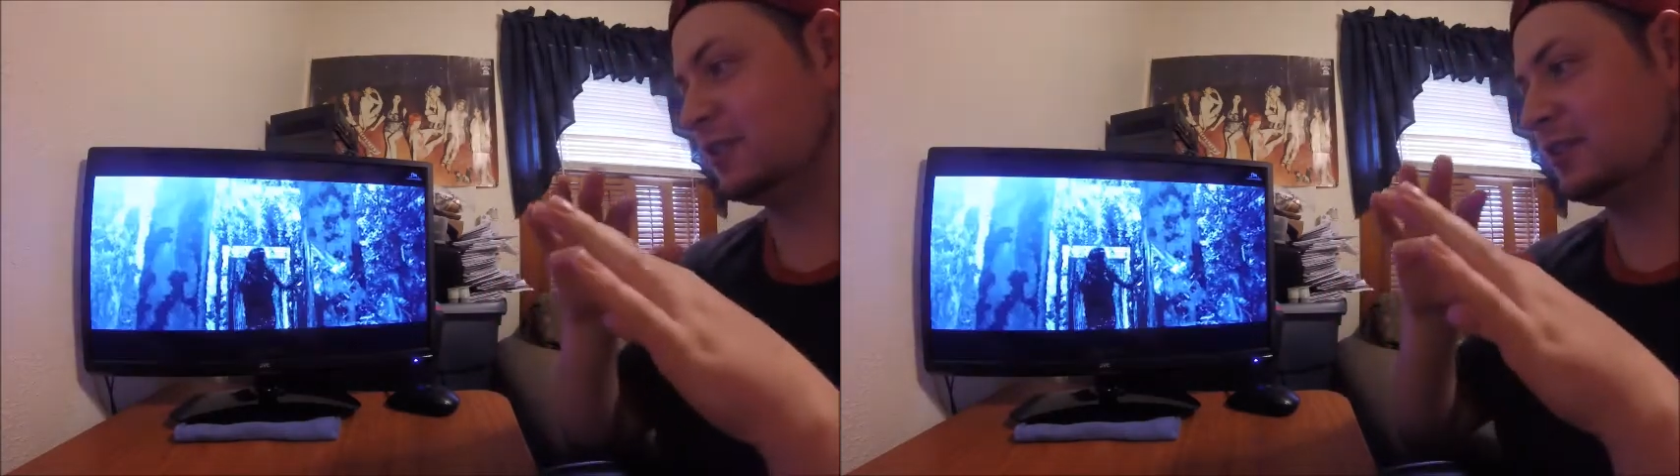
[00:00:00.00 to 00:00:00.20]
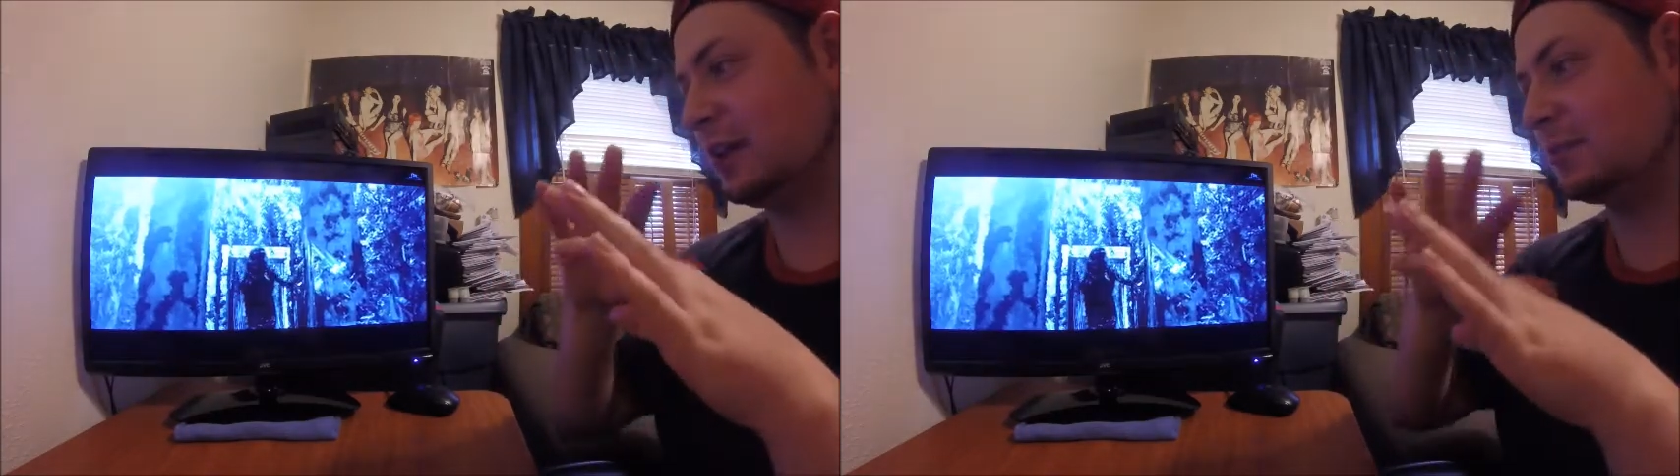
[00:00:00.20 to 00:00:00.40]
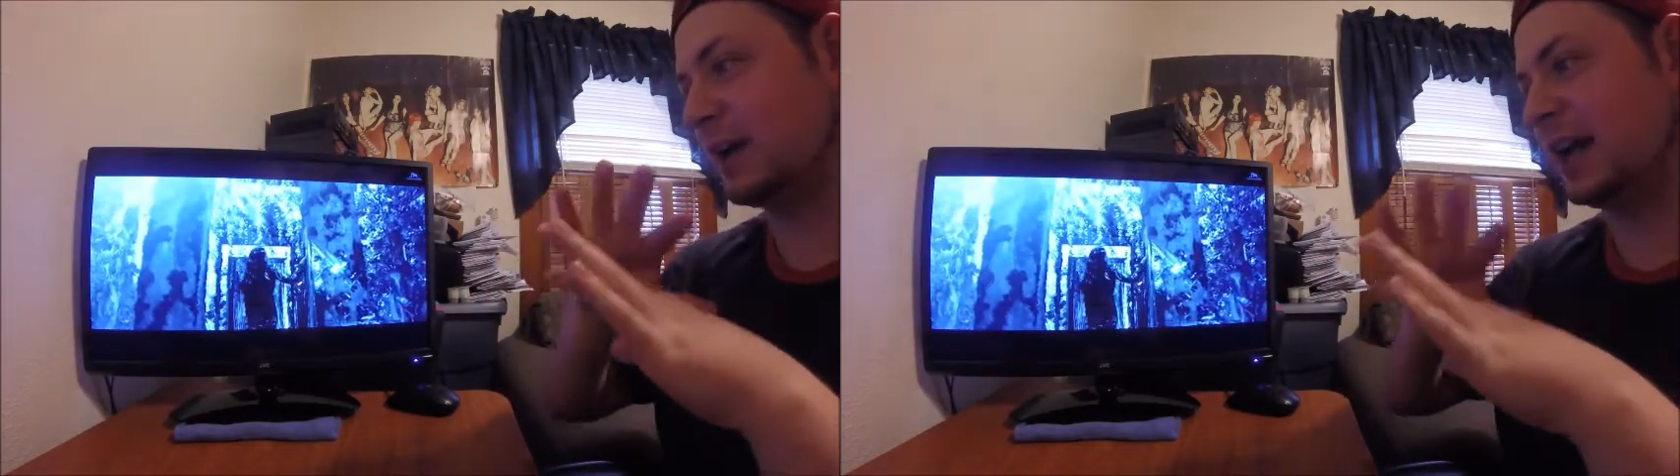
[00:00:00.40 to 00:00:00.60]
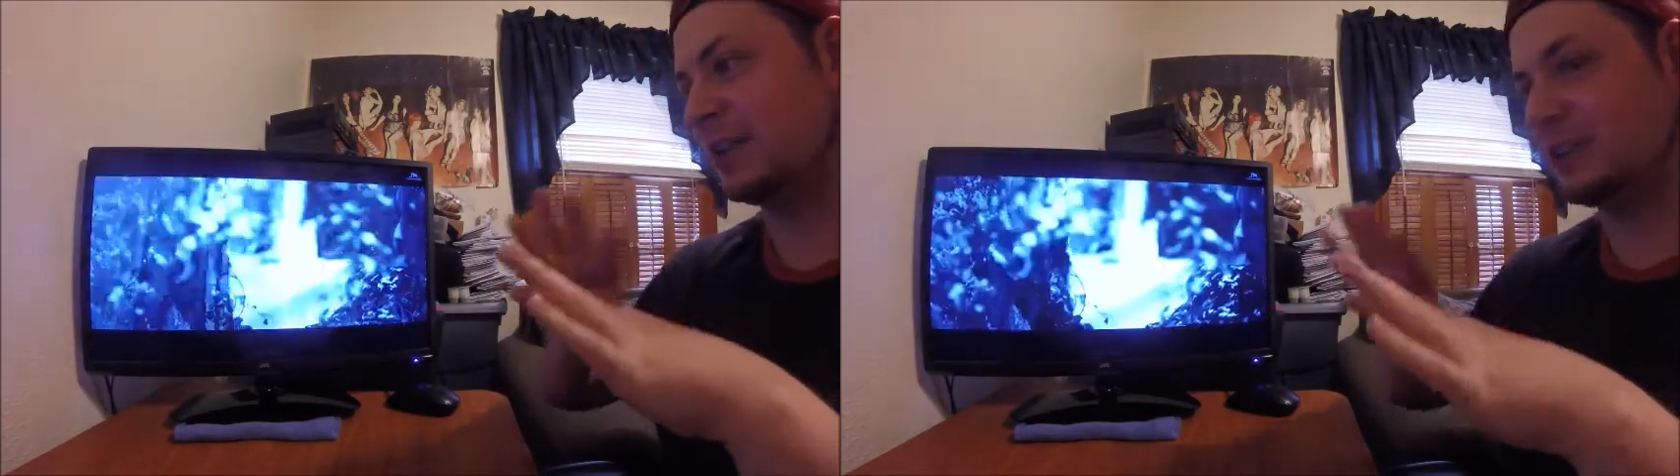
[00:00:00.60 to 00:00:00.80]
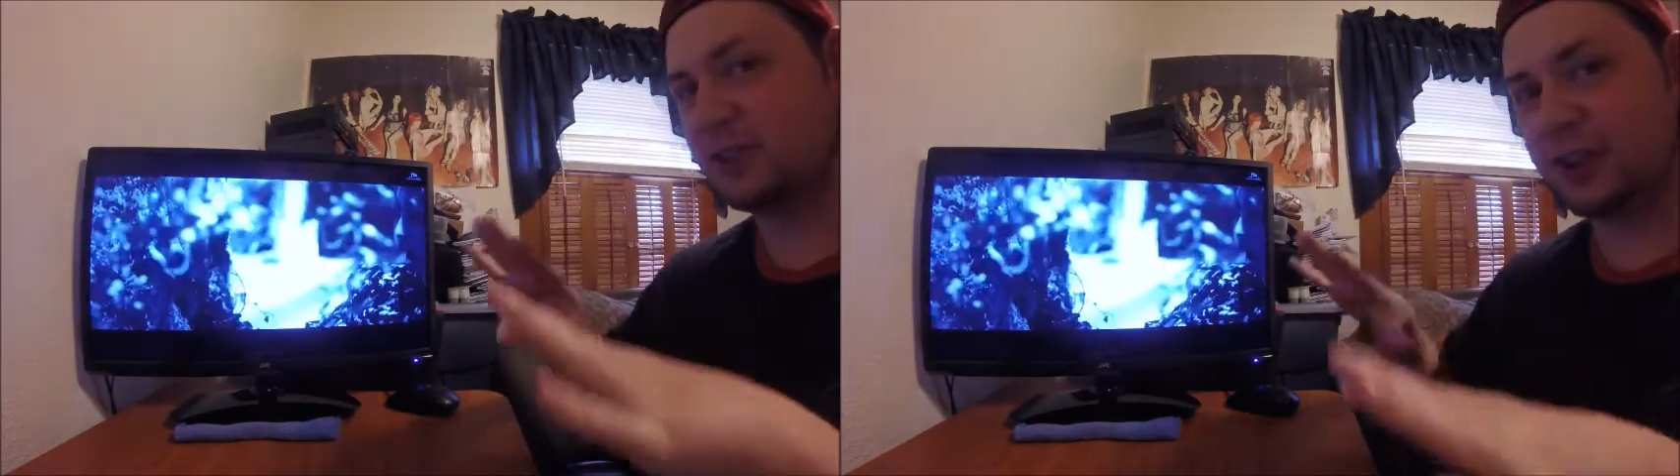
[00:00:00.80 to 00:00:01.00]
like that,
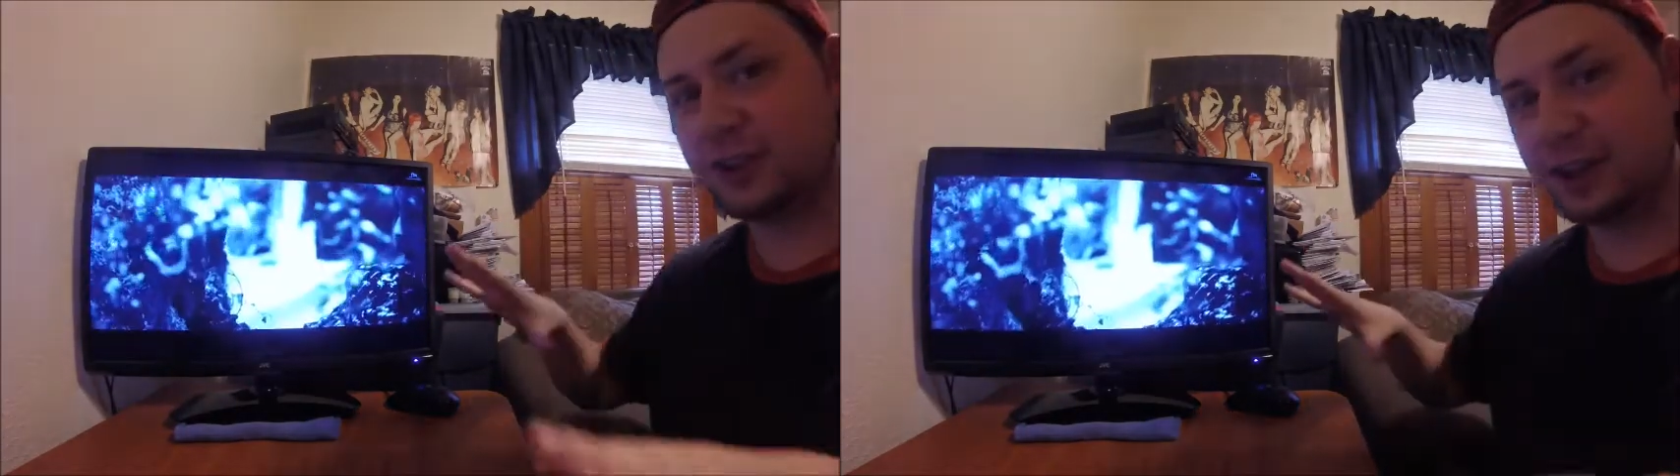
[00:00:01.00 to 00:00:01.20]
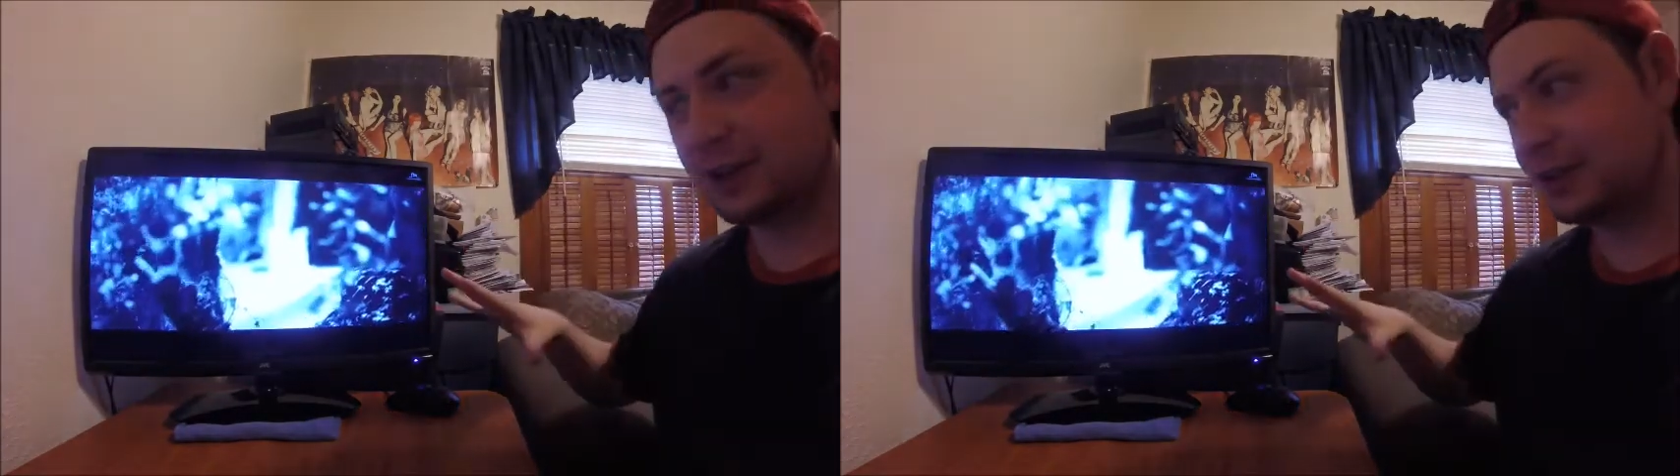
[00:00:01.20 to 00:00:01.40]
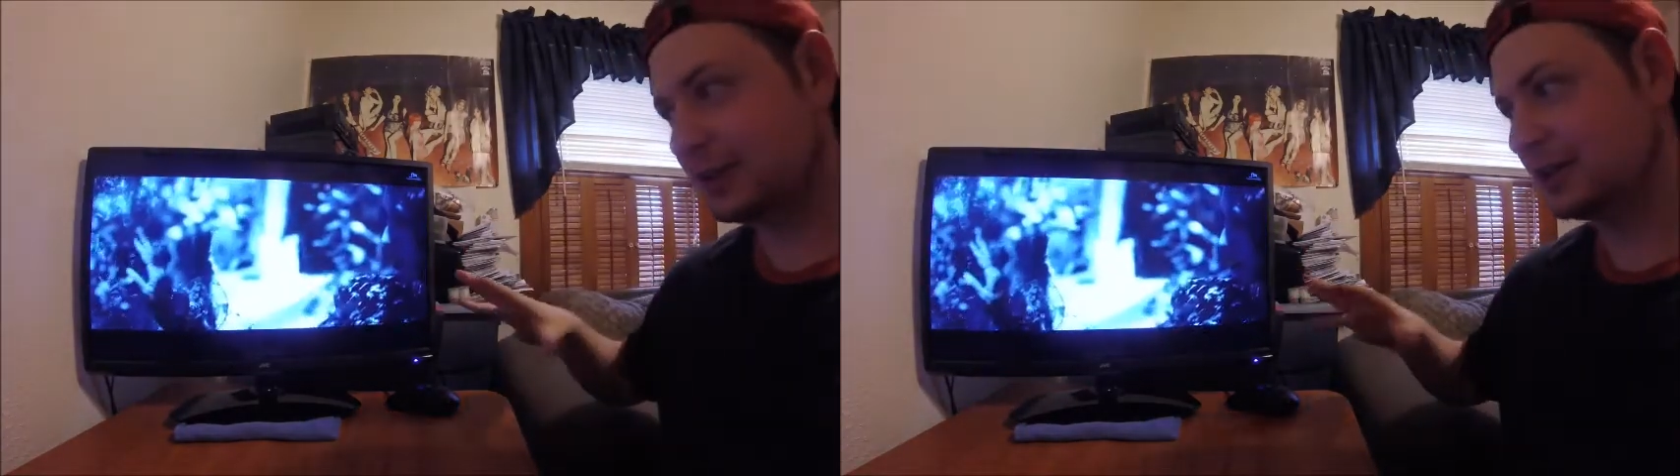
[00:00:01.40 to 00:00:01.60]
patterns on there.